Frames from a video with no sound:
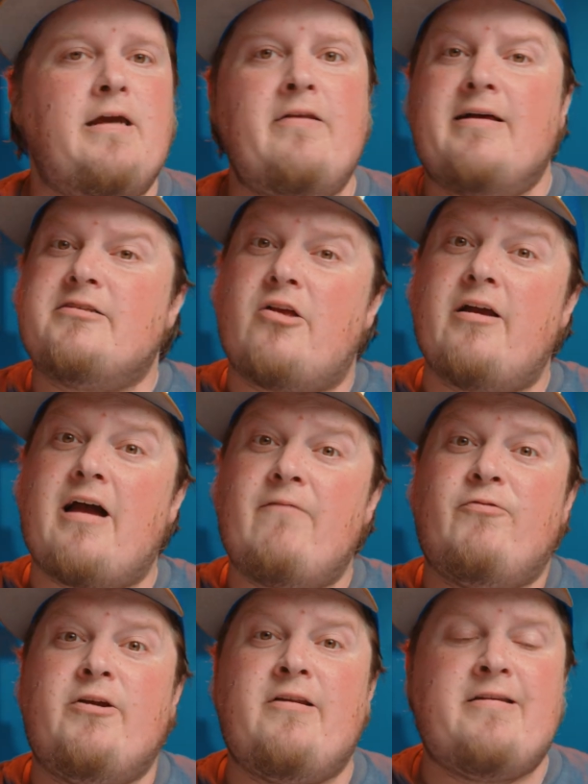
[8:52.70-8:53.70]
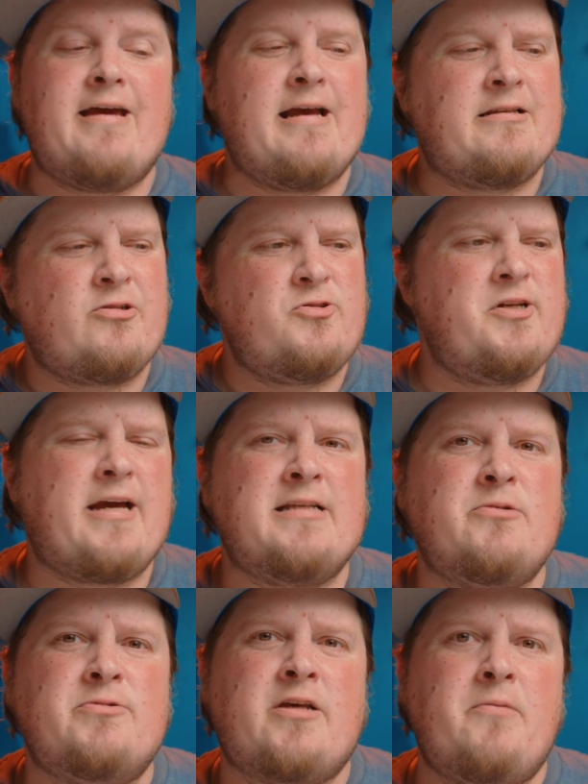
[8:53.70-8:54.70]
And that's all I got for you today. I told you
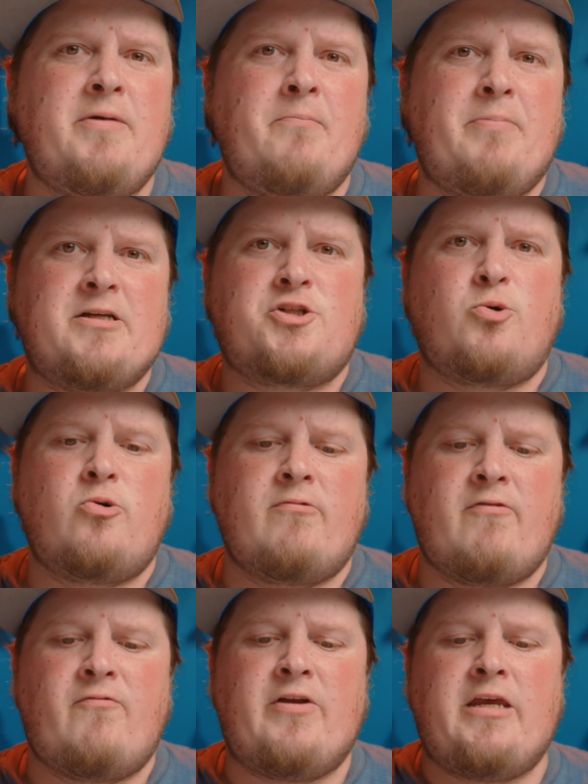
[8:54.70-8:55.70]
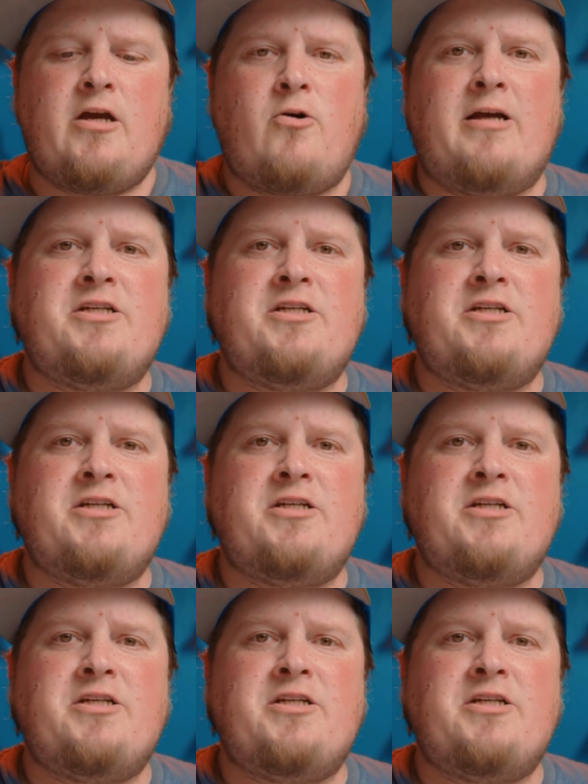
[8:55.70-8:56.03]
guys it was going to be a bit shorter of a video.